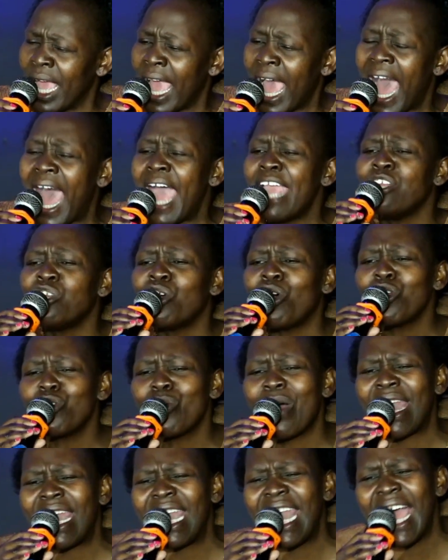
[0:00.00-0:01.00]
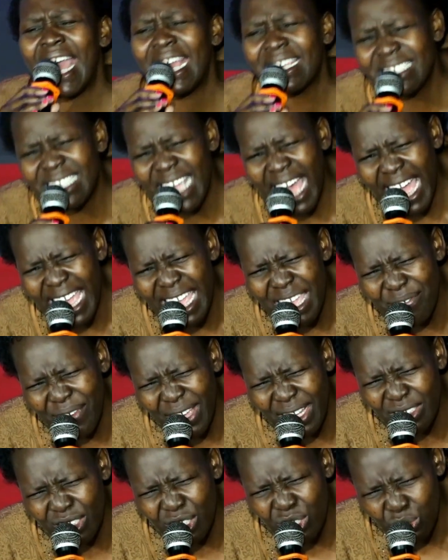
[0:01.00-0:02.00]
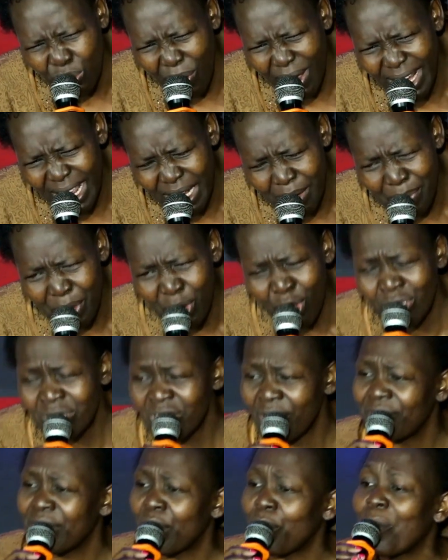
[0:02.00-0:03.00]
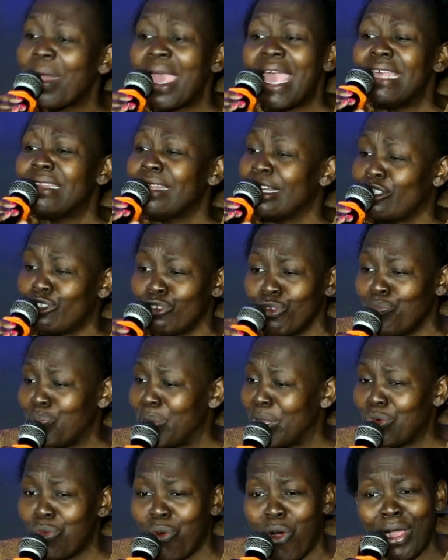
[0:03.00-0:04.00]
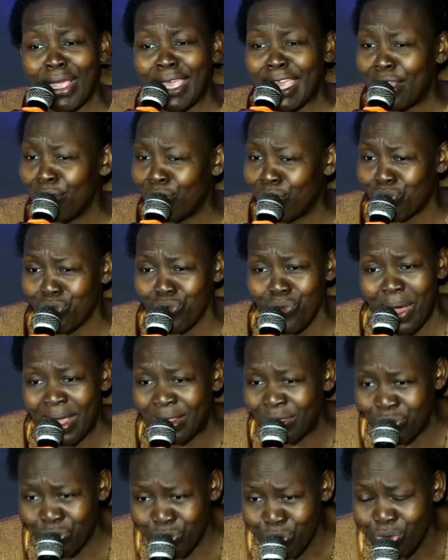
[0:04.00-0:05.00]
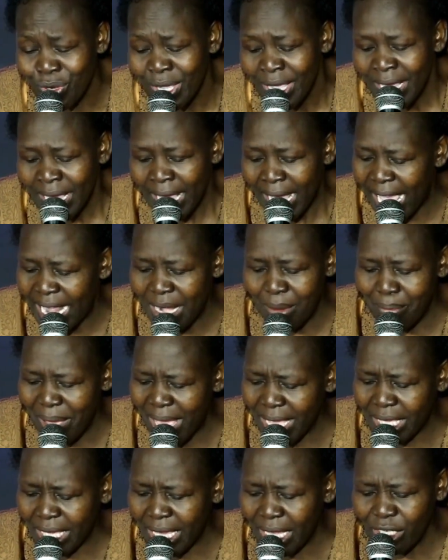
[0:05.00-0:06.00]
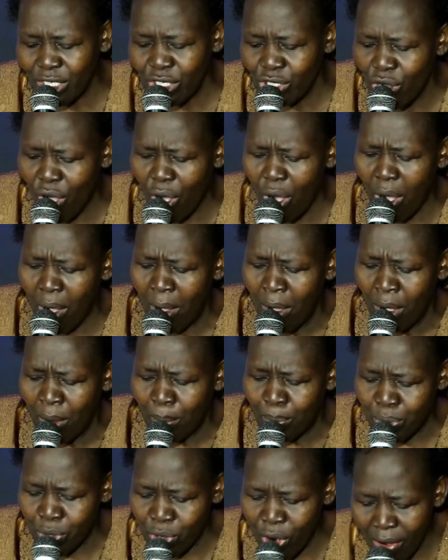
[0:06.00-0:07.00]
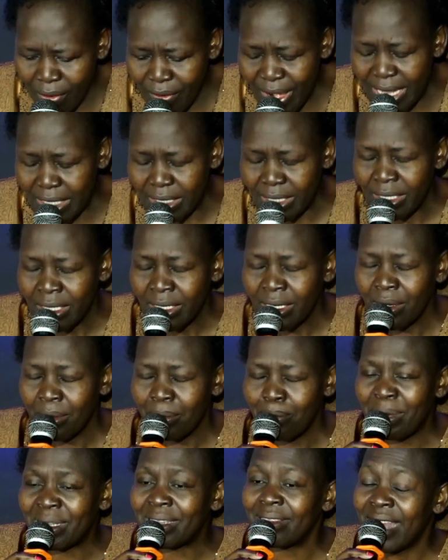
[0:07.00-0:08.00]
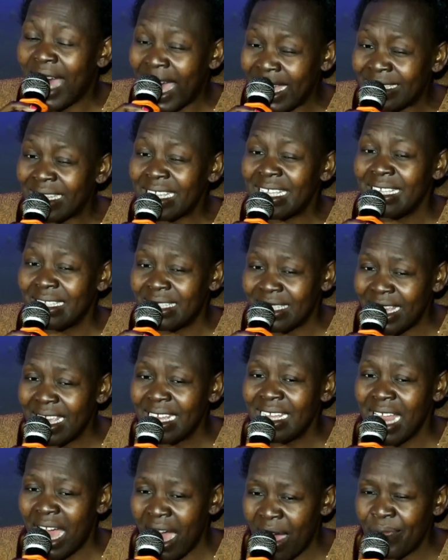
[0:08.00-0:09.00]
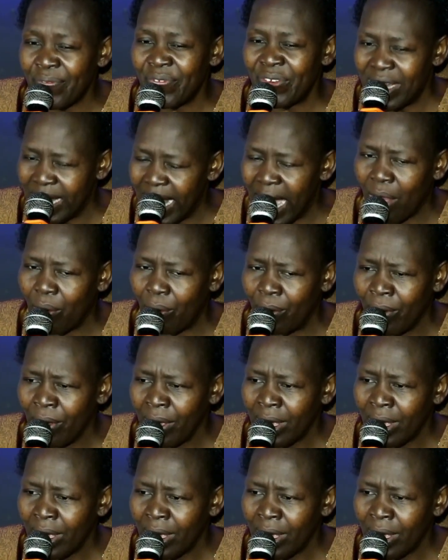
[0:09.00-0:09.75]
I know your legs are even swollen because of the way that you've been walking through and through and making no progress. But that is enough now.